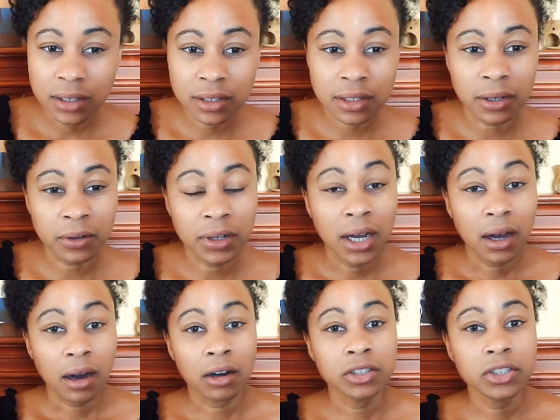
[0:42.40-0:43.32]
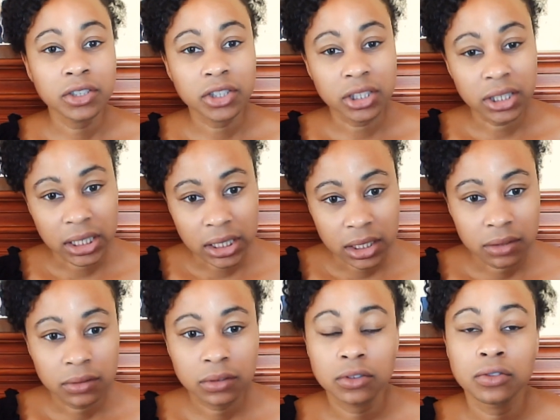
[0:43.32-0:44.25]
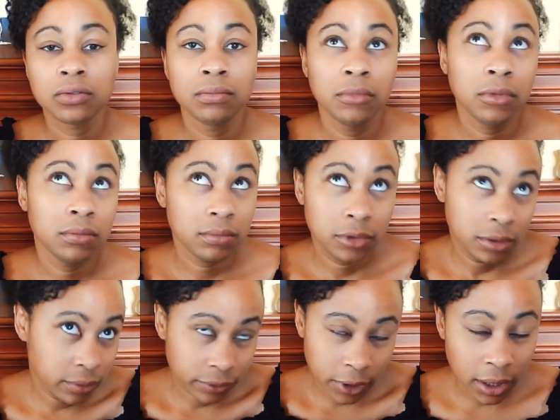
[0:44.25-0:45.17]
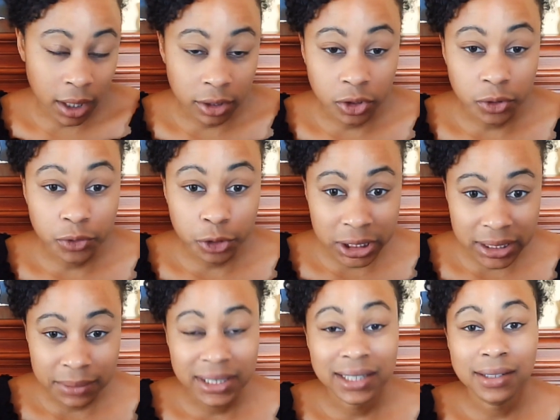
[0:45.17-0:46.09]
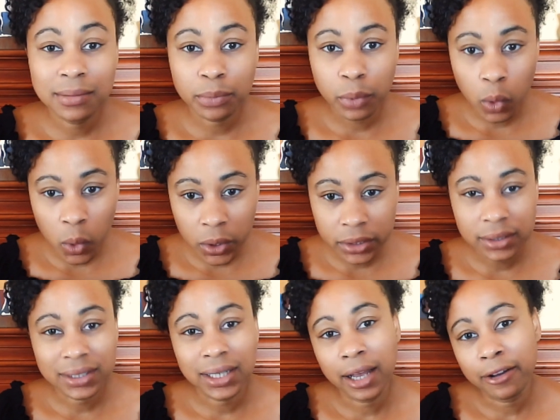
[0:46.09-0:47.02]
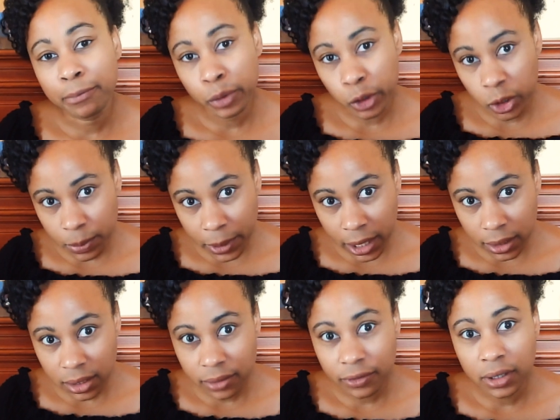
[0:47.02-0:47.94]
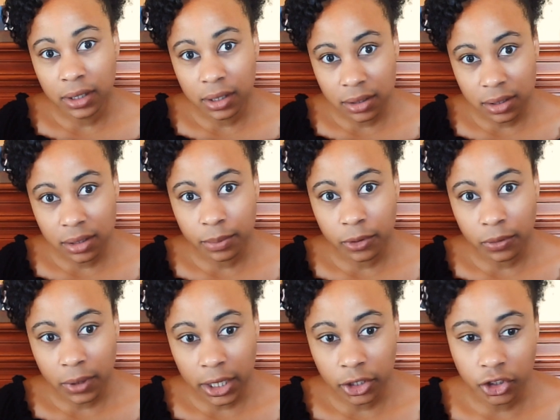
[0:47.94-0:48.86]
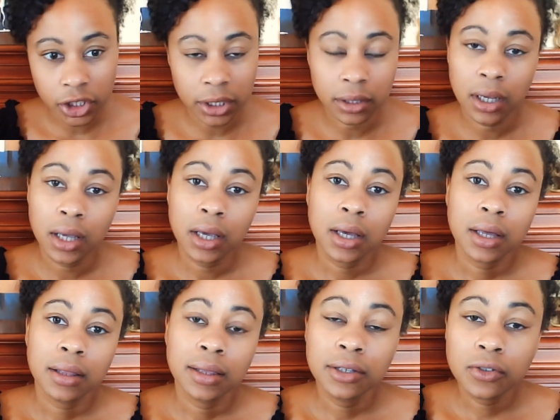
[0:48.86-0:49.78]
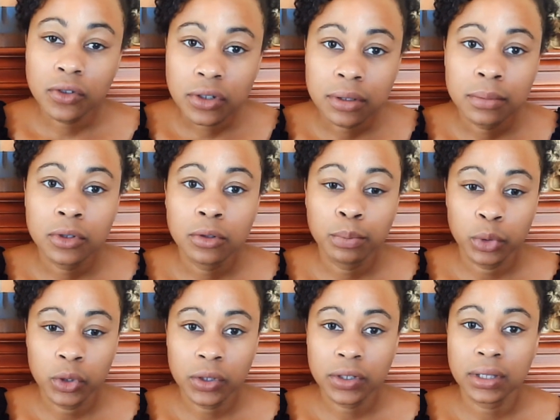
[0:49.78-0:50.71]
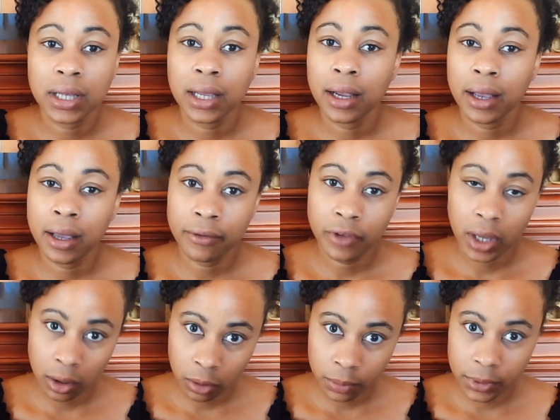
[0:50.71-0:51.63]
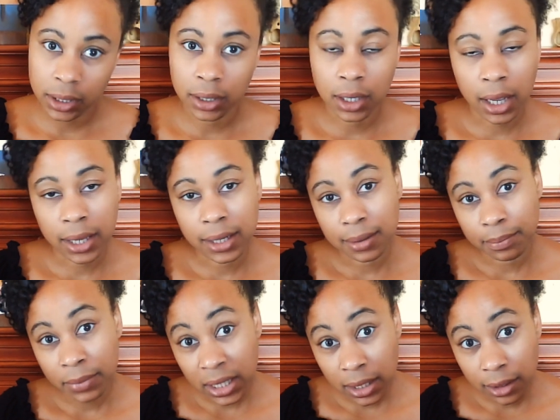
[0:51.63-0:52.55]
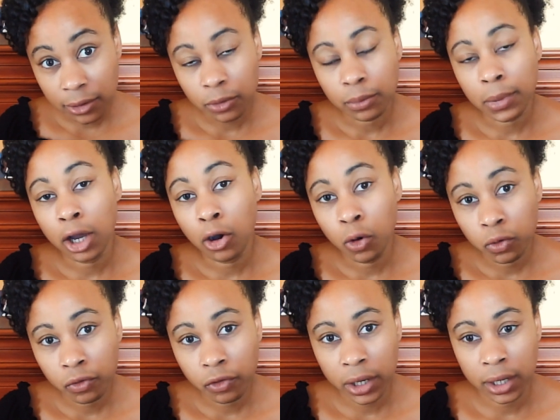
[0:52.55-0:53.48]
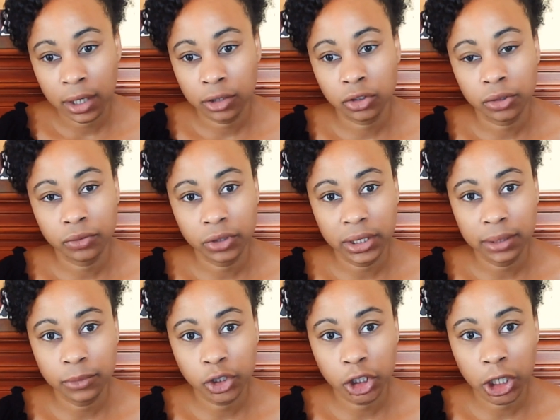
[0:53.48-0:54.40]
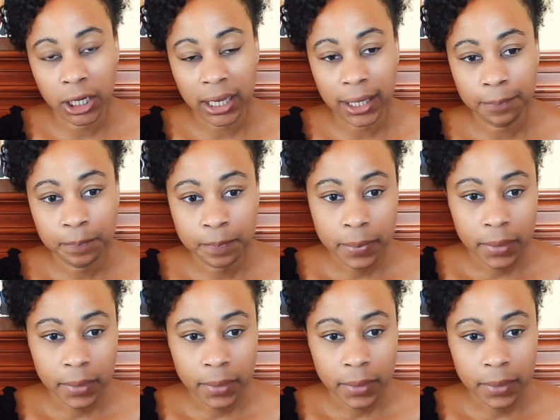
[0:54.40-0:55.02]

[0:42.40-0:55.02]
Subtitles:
So, on your journey to financial freedom, it is important to have perspective and inspiration. These are some of the books that have helped and guided me through my own financial freedom journey.